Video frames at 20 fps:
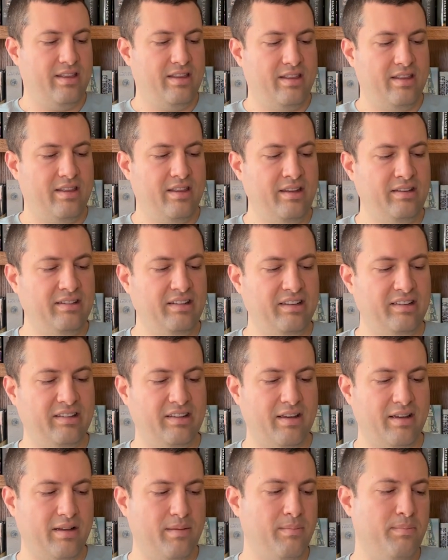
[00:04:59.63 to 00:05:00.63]
This is
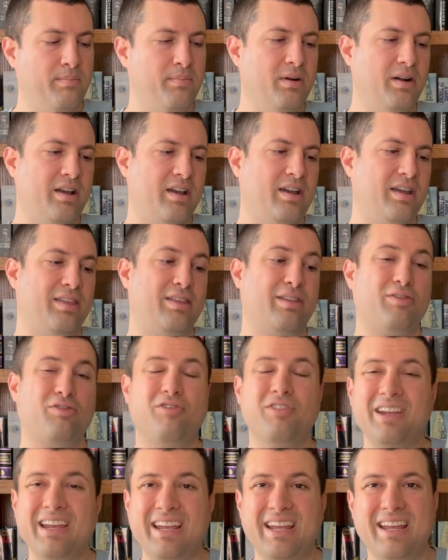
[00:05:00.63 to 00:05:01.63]
book
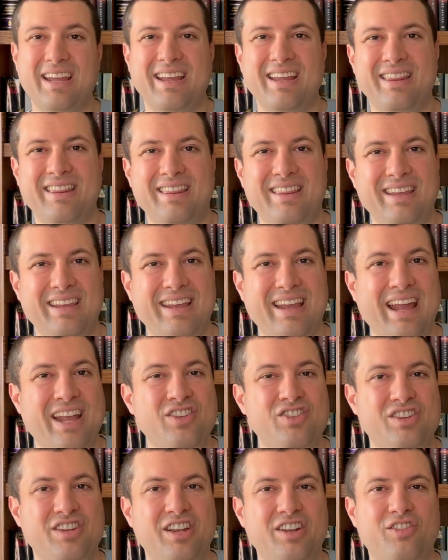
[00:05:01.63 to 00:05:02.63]
3 in the
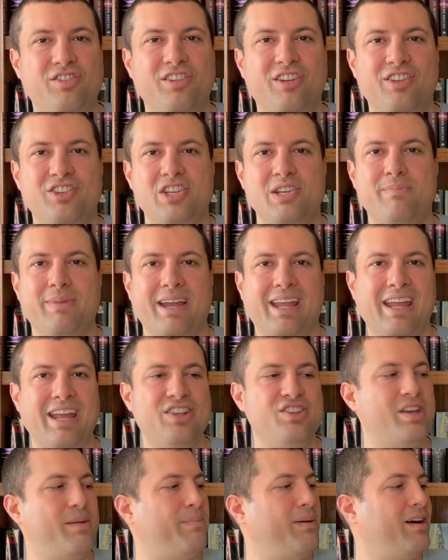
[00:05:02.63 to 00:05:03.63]
Engineer trilogy by
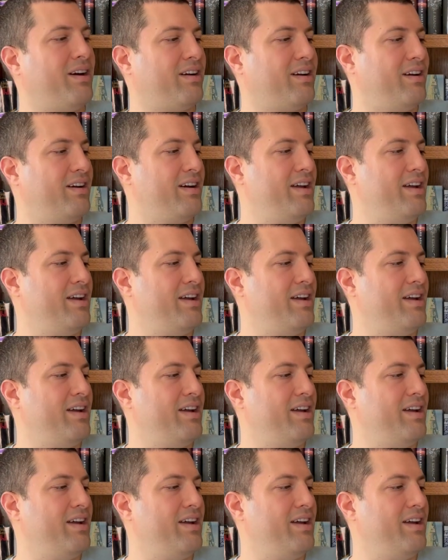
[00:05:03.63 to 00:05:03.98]
K.J. Parker,